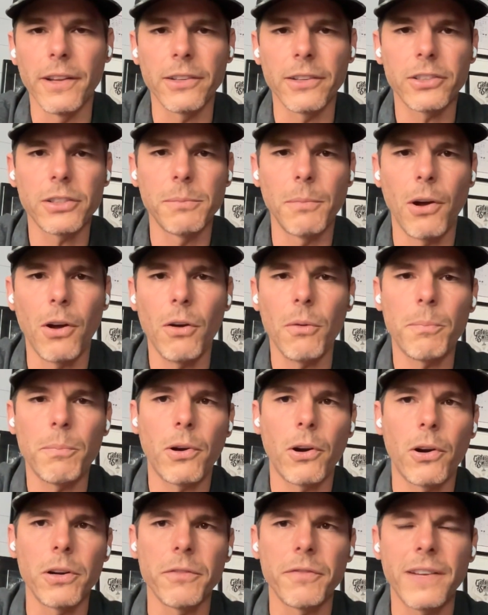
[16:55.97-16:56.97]
that a small
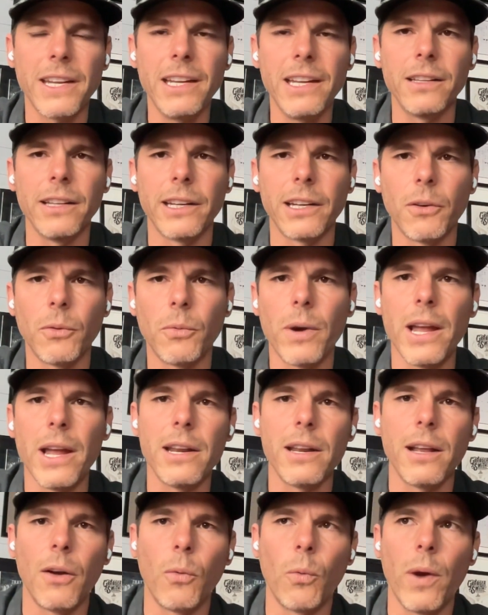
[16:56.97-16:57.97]
part of healing, a
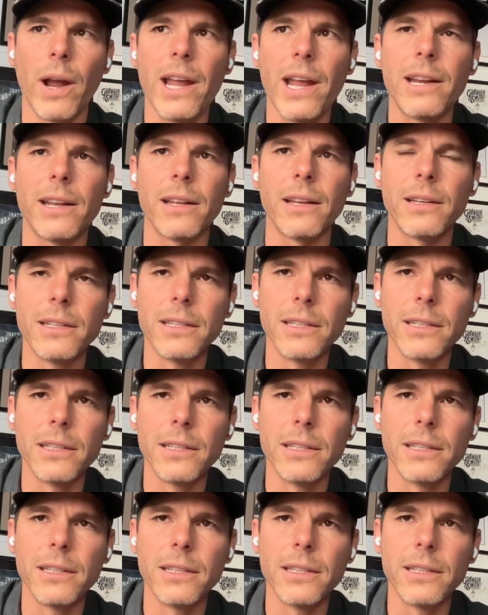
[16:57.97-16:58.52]
way to